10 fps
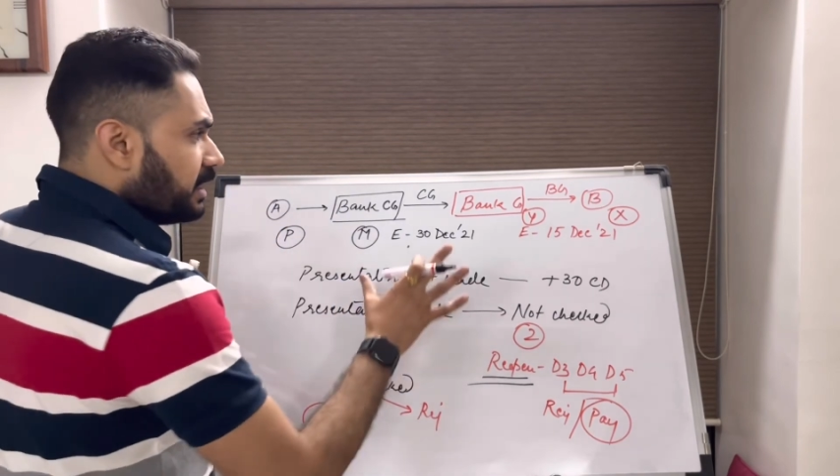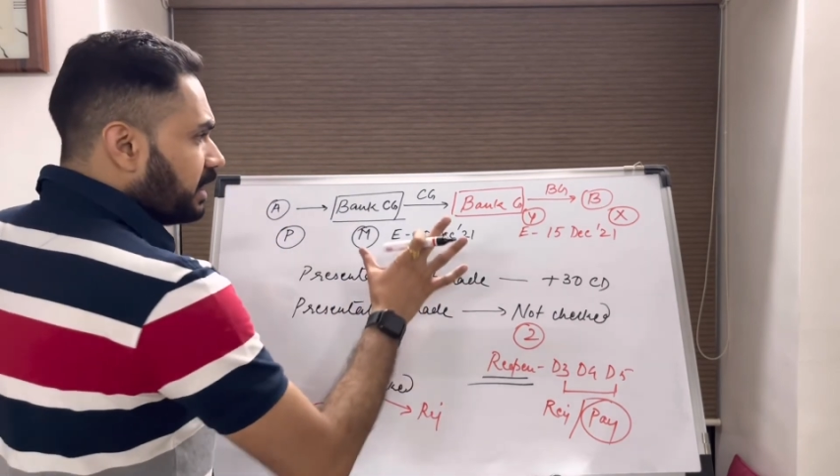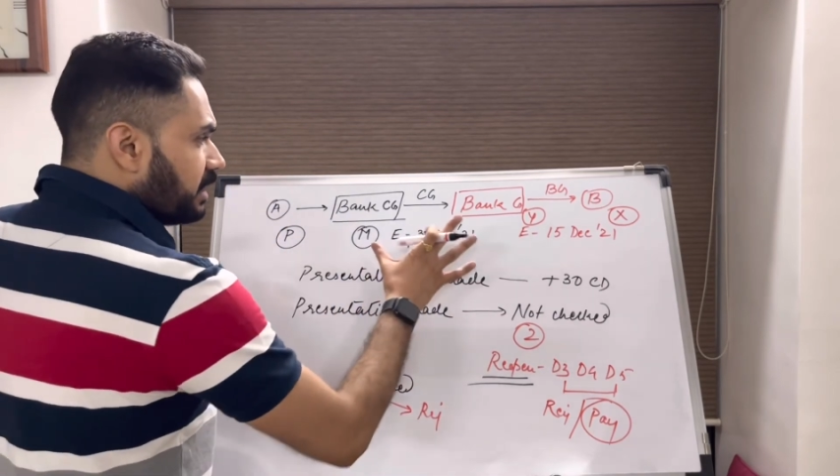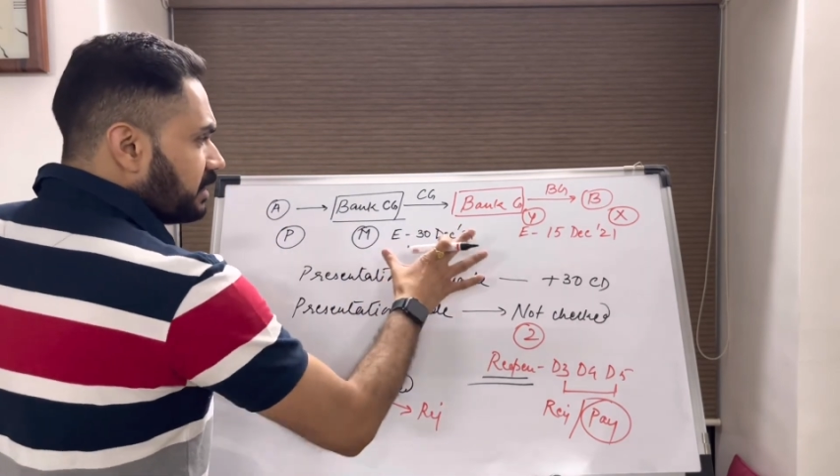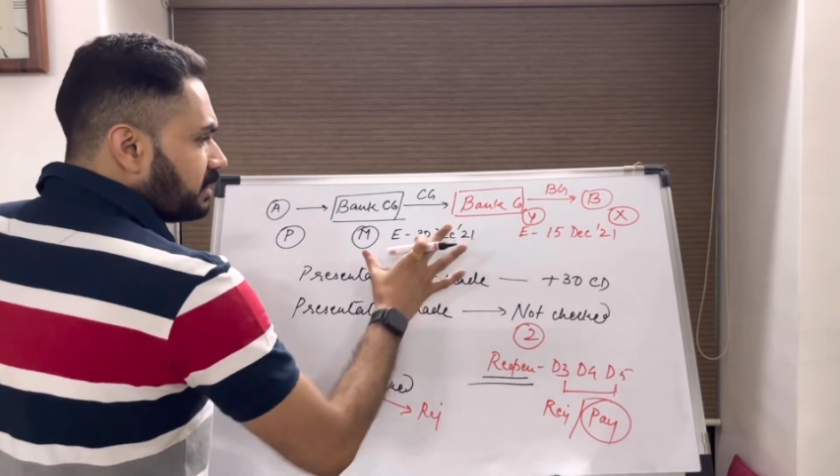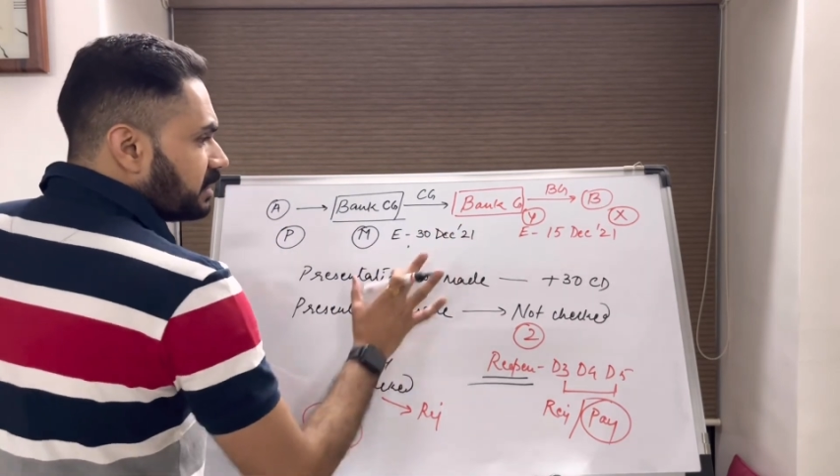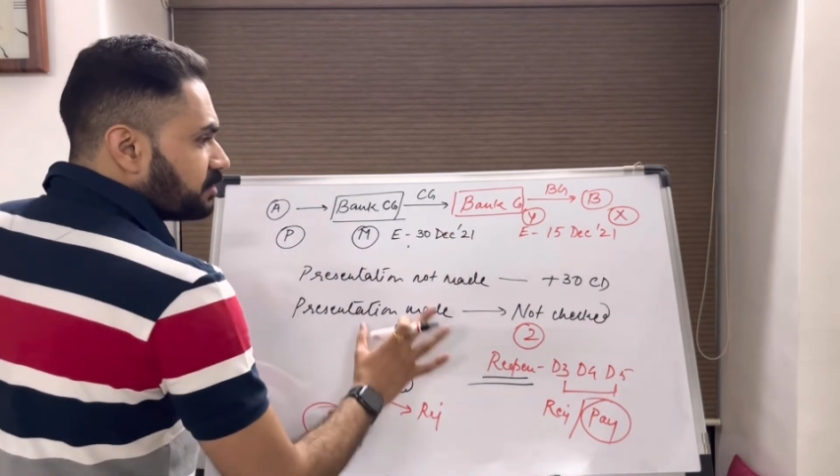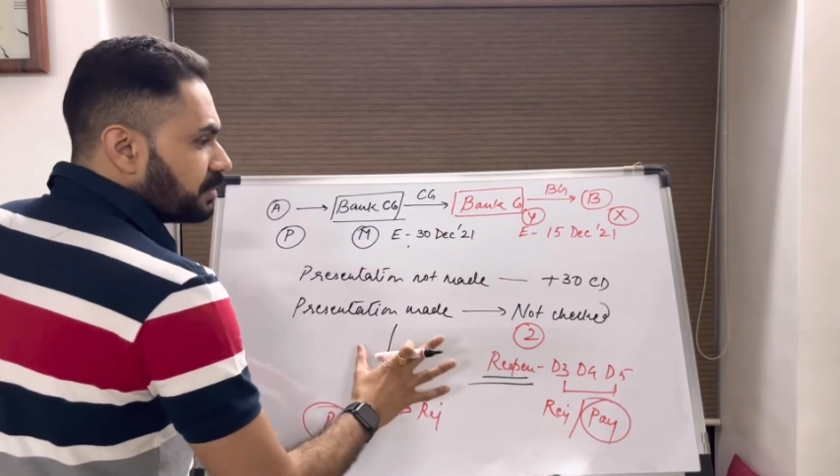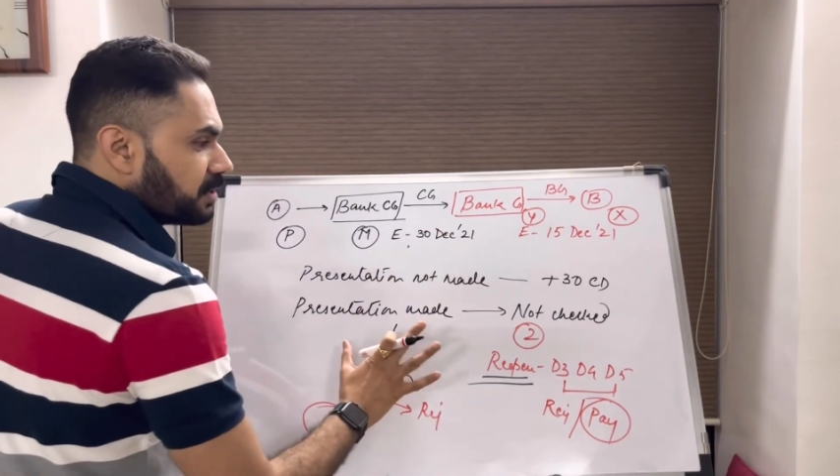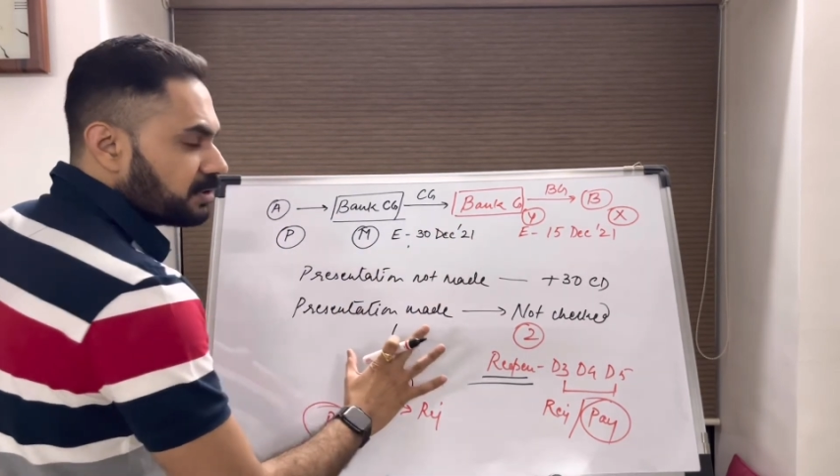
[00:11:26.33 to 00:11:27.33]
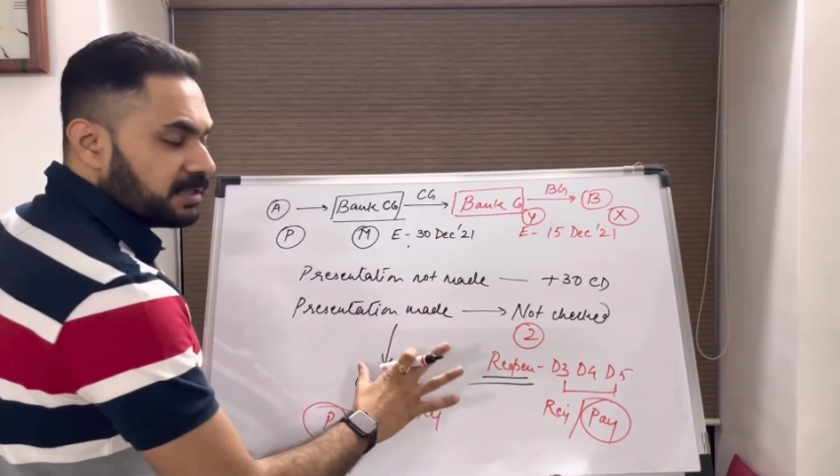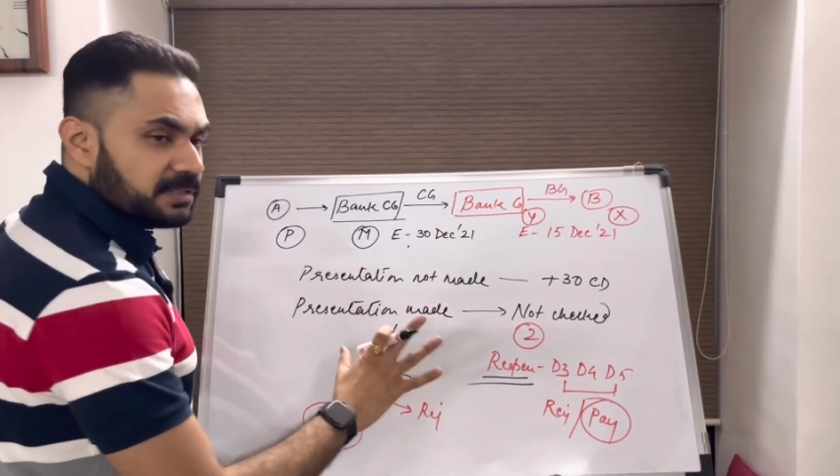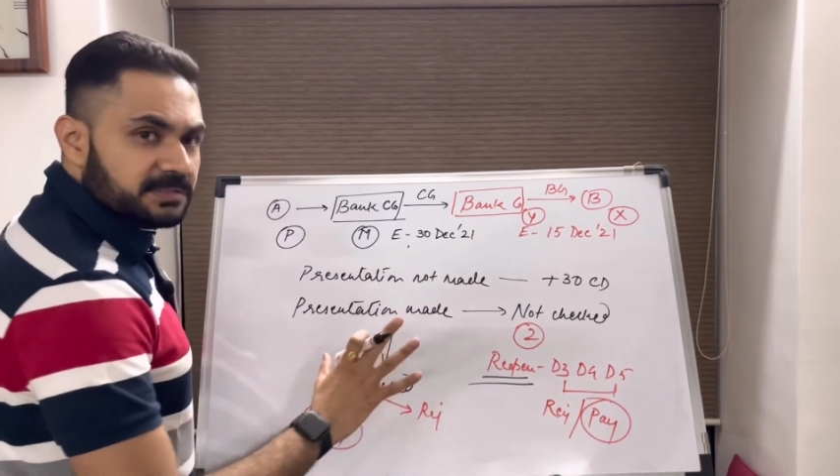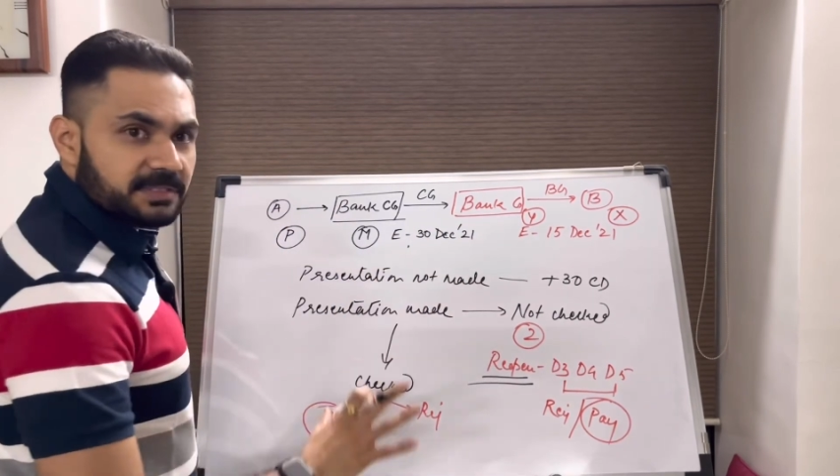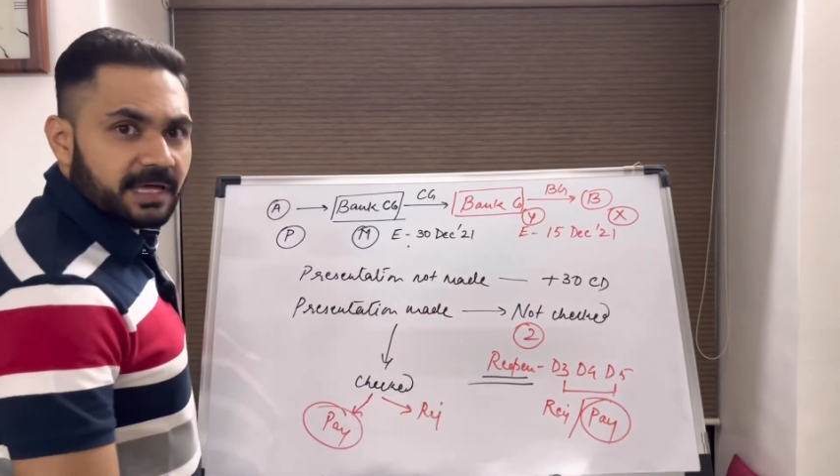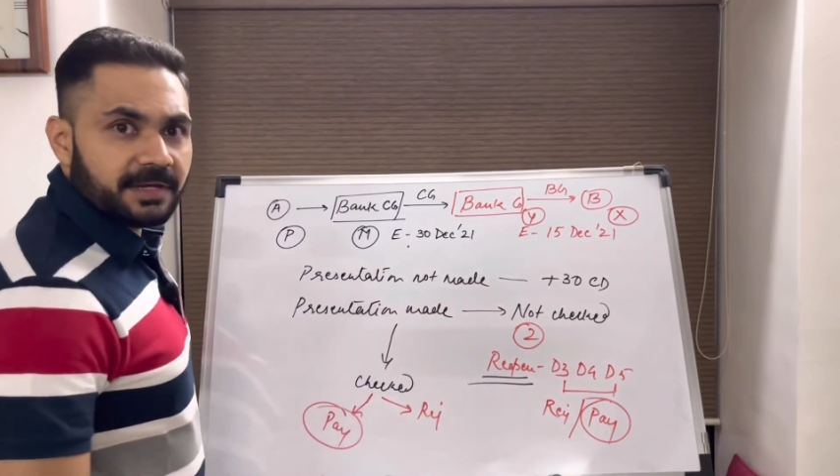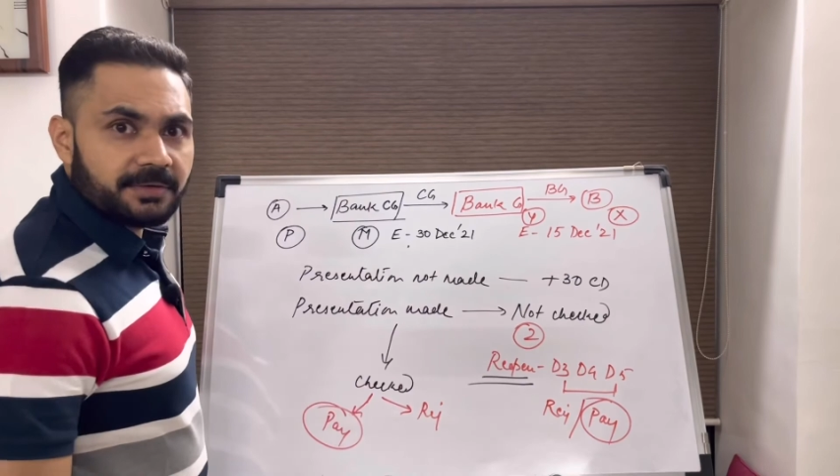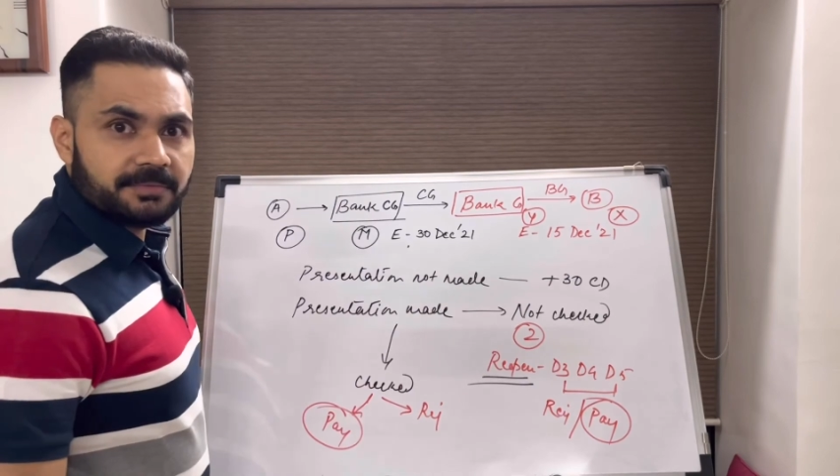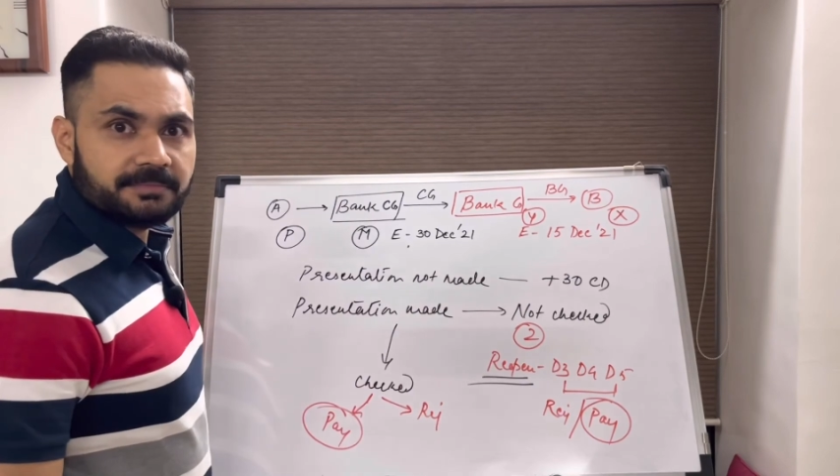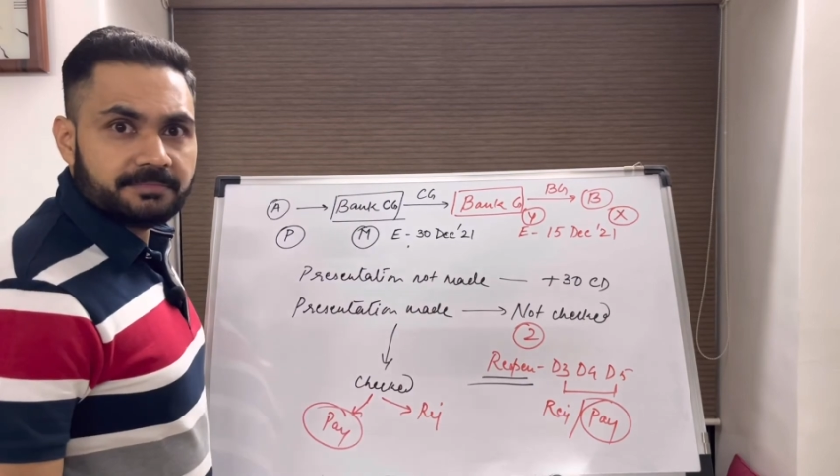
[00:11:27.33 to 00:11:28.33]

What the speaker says: in this particular scenario.